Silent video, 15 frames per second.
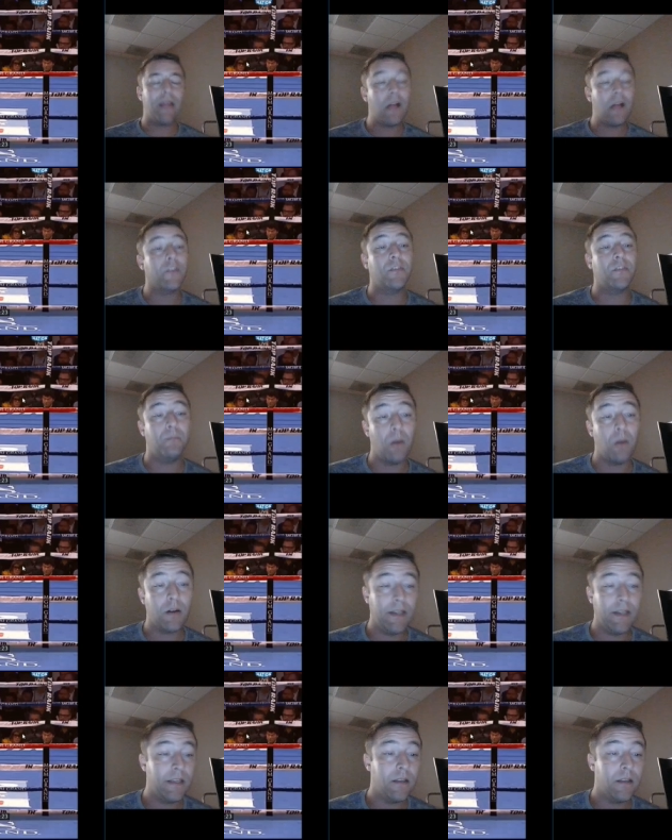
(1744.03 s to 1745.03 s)
smart
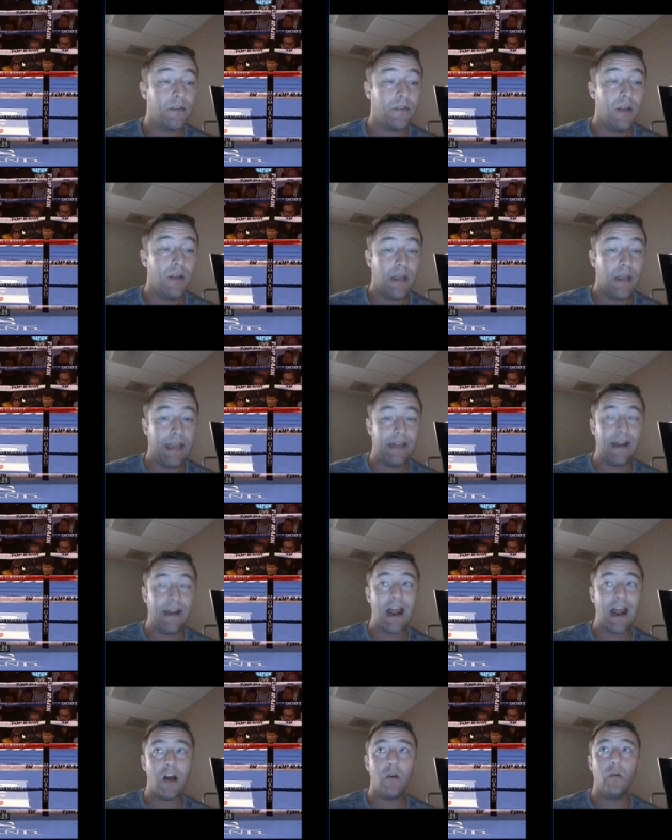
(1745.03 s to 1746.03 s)
he is and
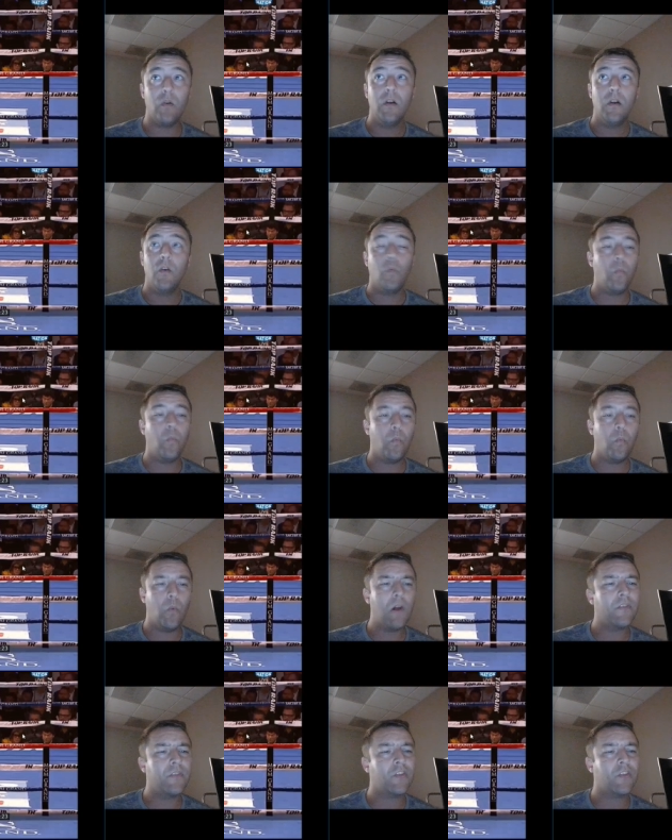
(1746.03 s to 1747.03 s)
how
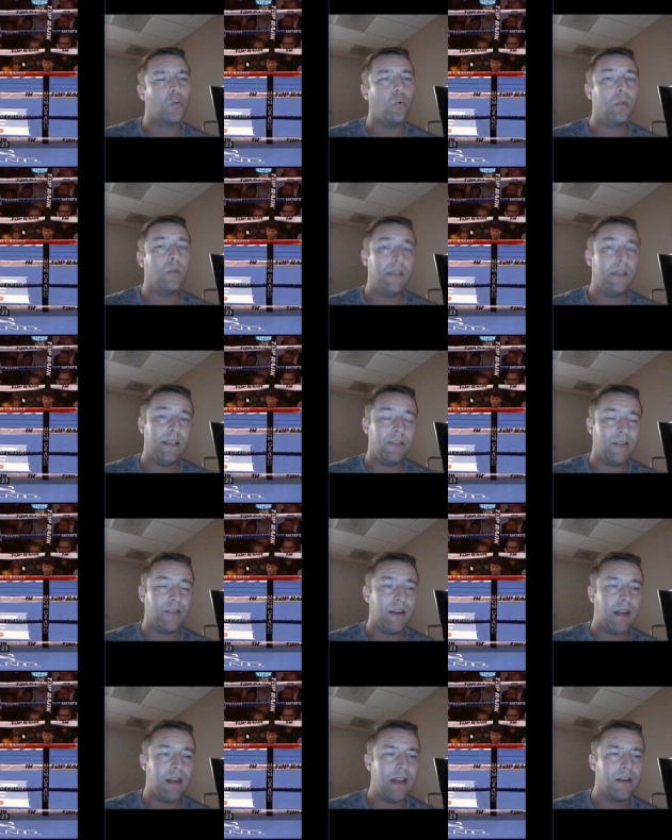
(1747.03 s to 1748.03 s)
well-schooled he is.
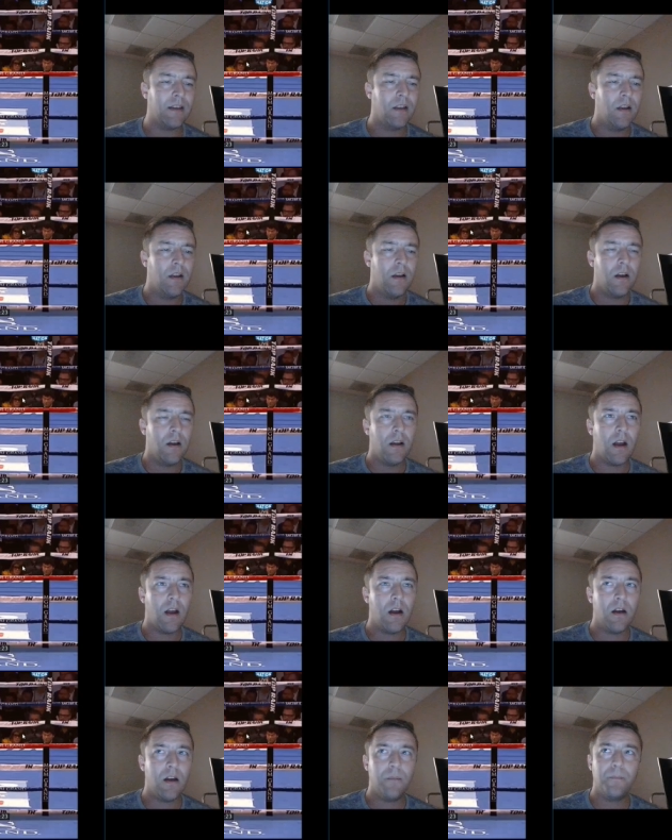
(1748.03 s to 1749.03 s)
And, and
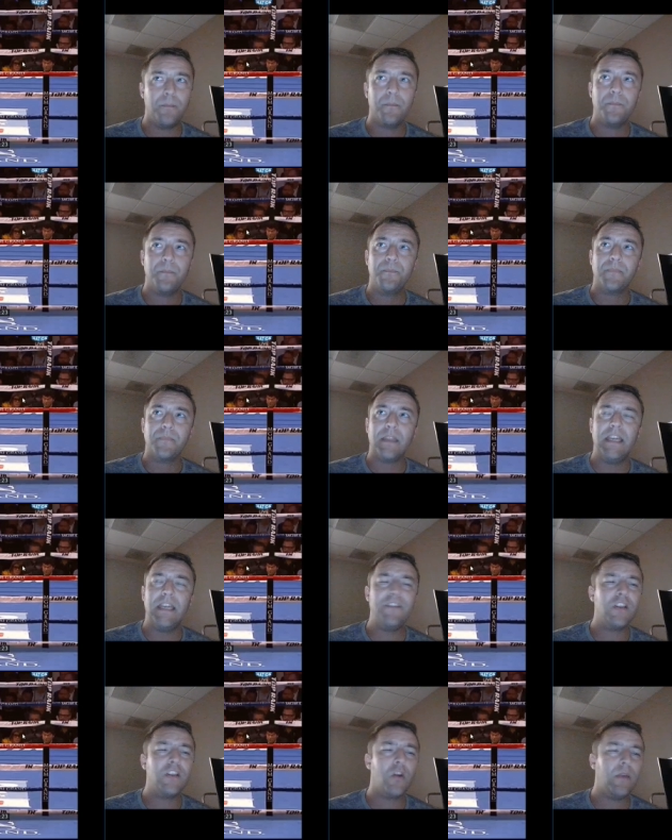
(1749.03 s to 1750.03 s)
um,
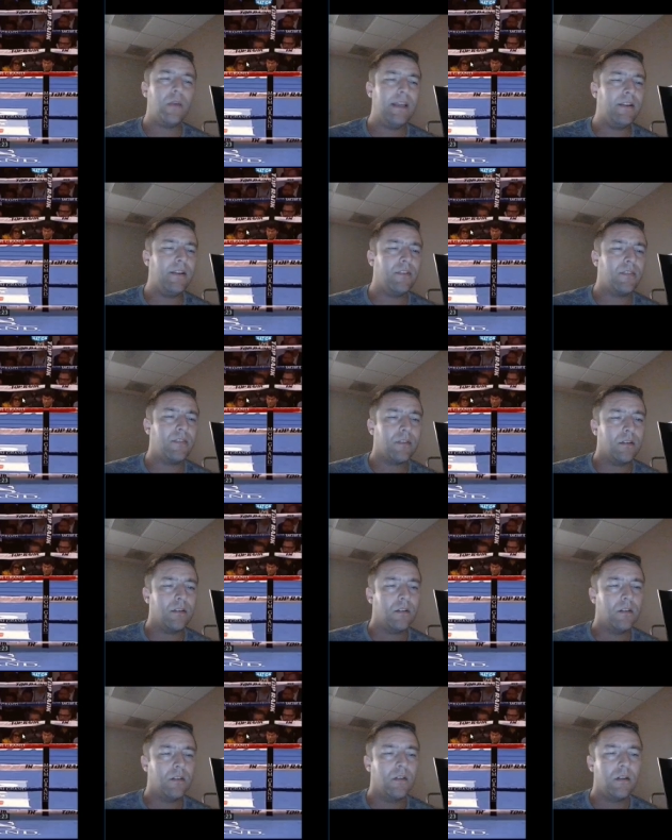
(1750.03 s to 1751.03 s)
even though he's
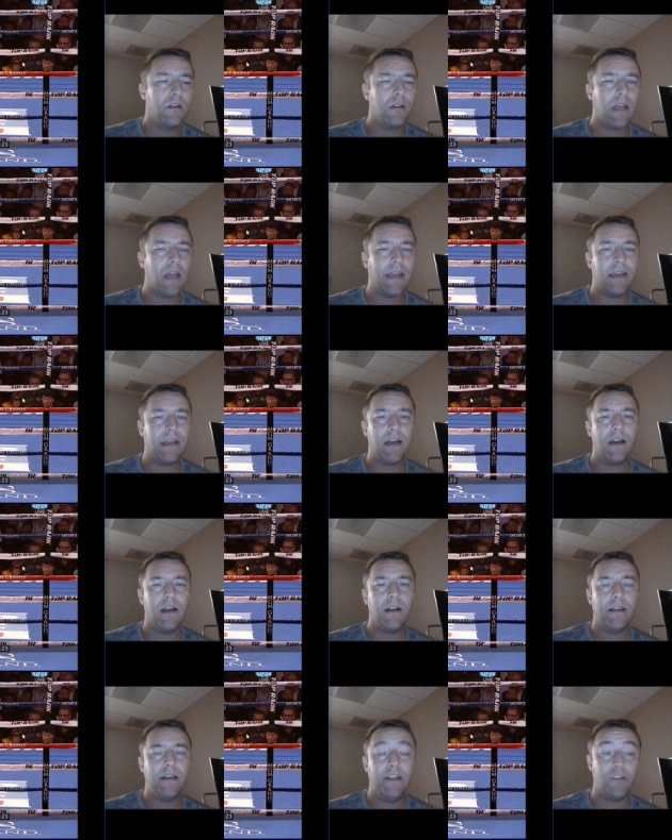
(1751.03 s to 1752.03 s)
like,
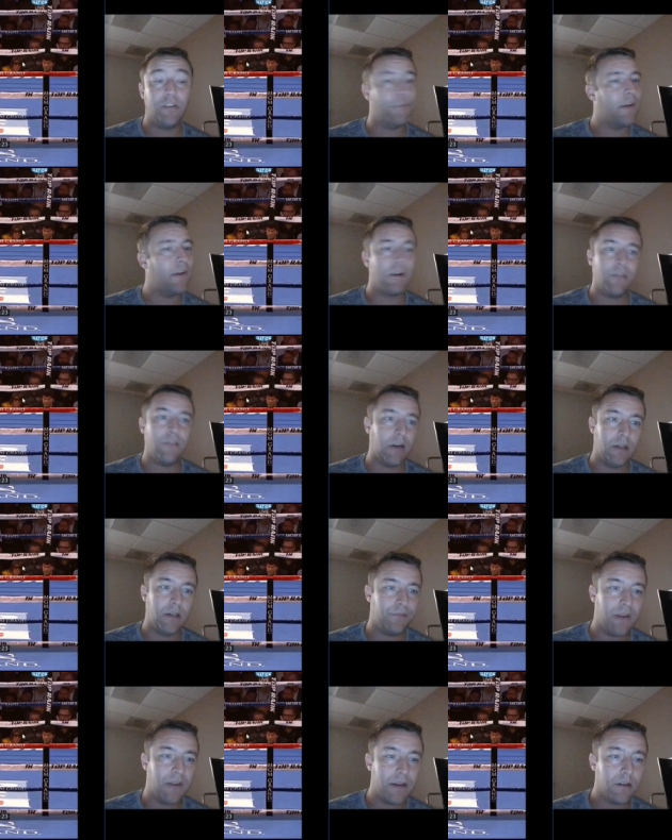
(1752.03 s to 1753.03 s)
uh, he's a very, very good
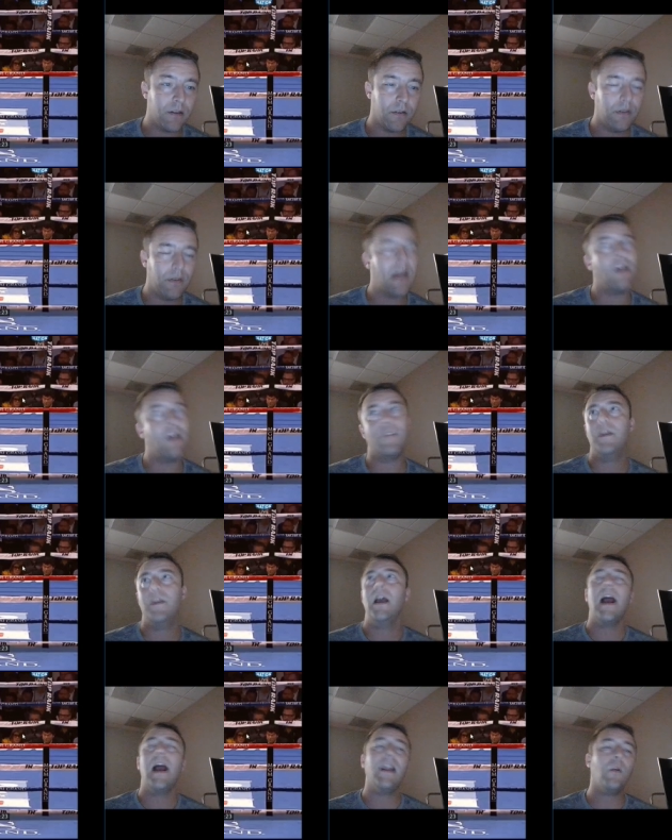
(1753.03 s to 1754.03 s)
fighter. Now,
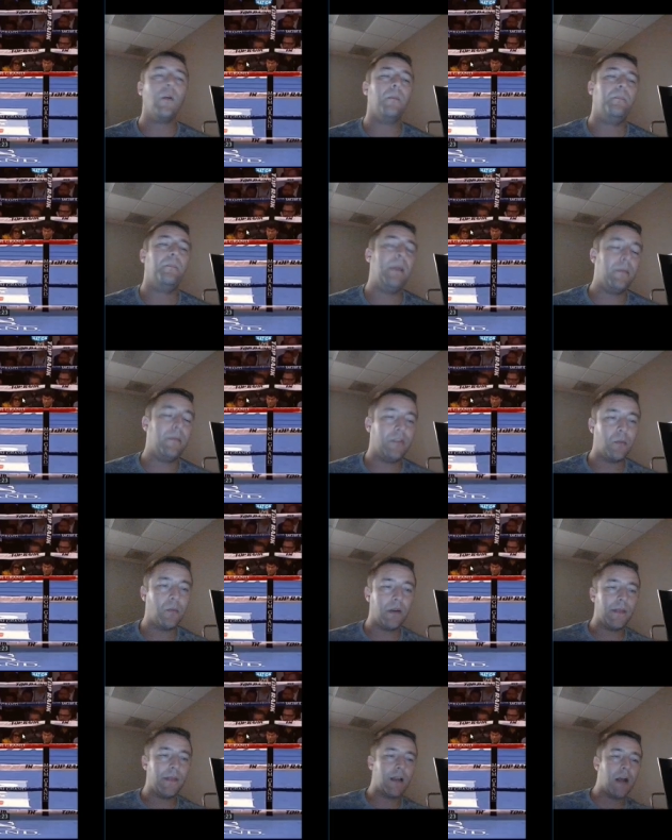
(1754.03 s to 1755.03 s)
I know when pe
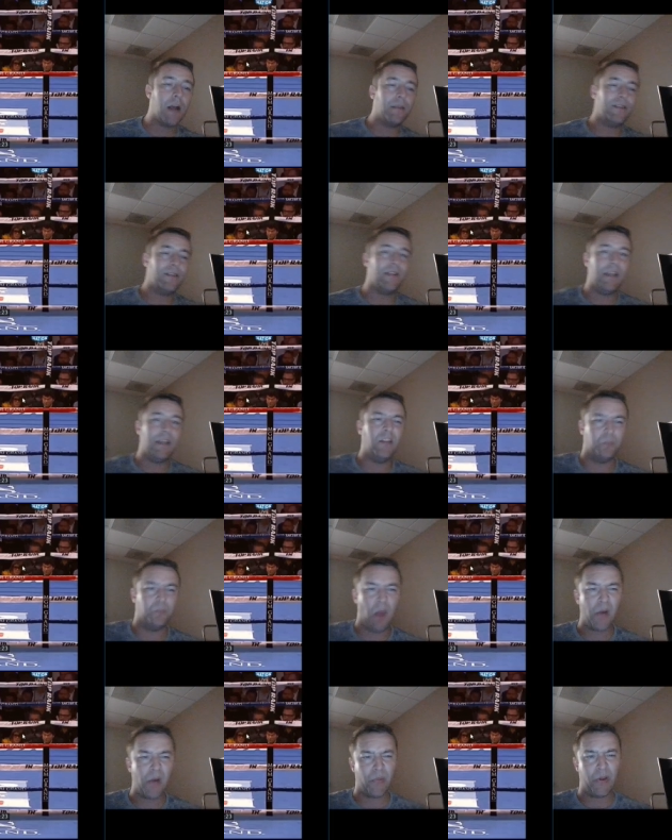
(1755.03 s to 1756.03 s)
someone in the comments said he's
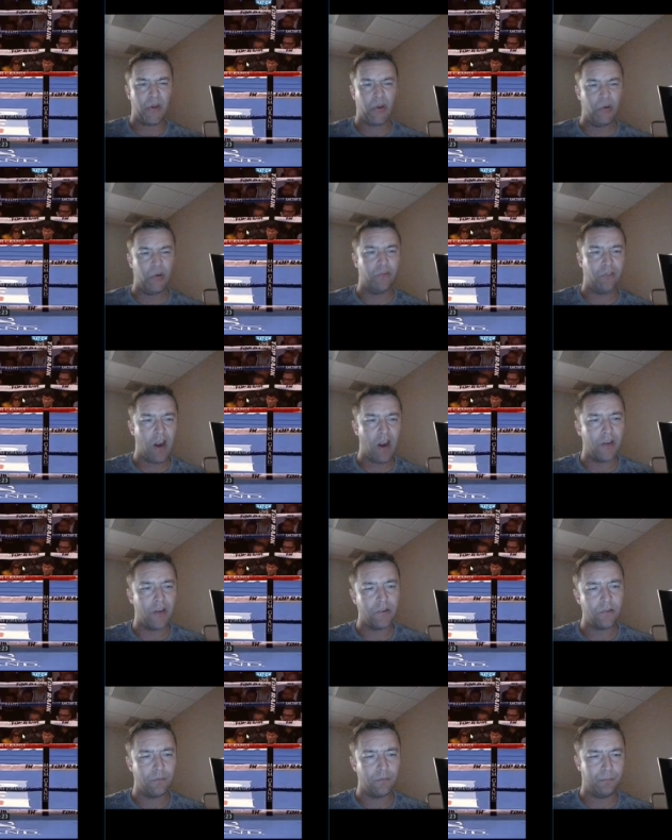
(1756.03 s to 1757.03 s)
better than a good
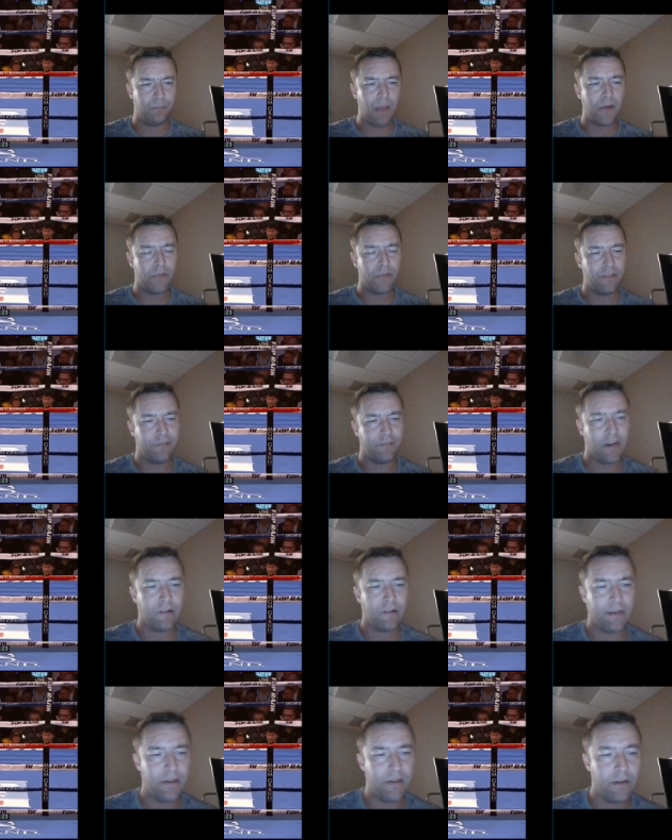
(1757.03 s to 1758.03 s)
fighter, better than
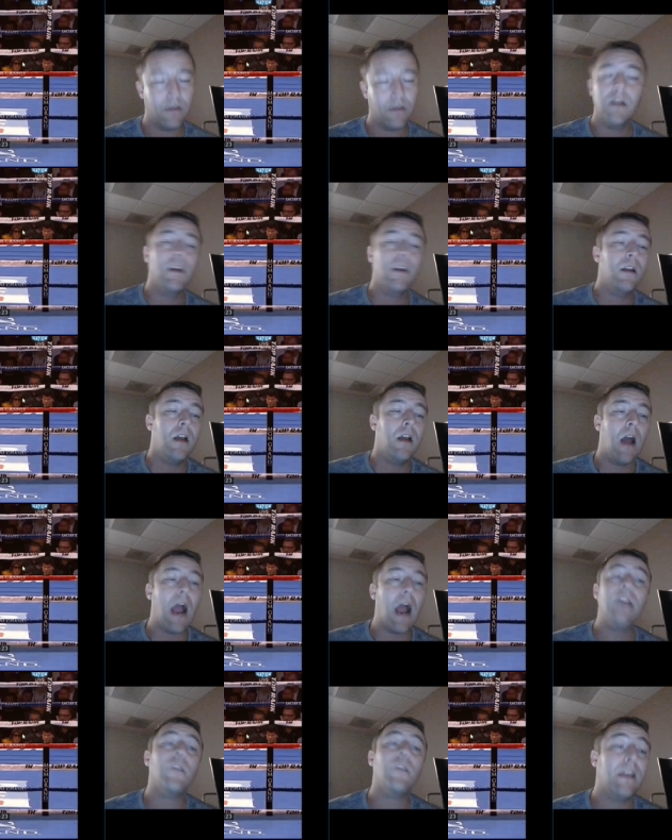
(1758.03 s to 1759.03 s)
very good.
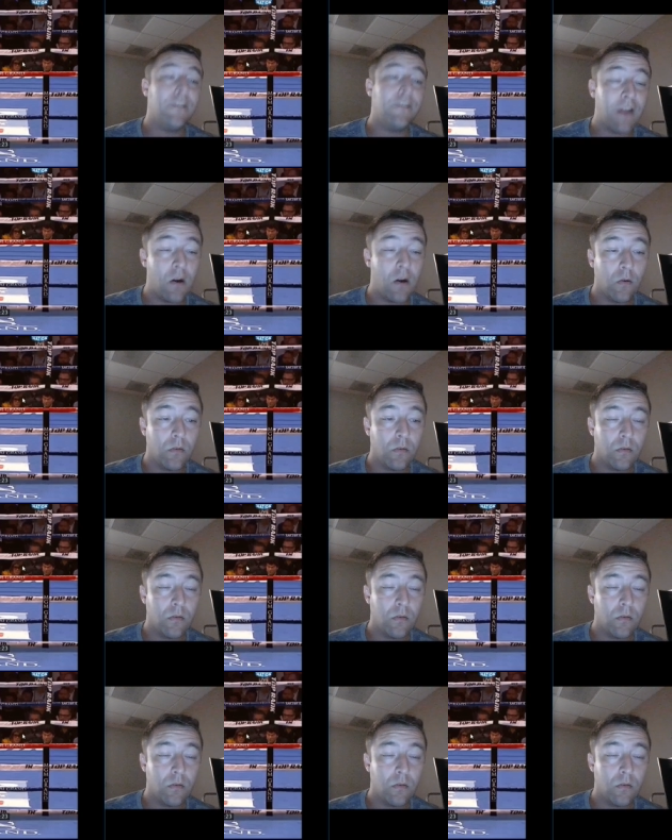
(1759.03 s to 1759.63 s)
I don't give out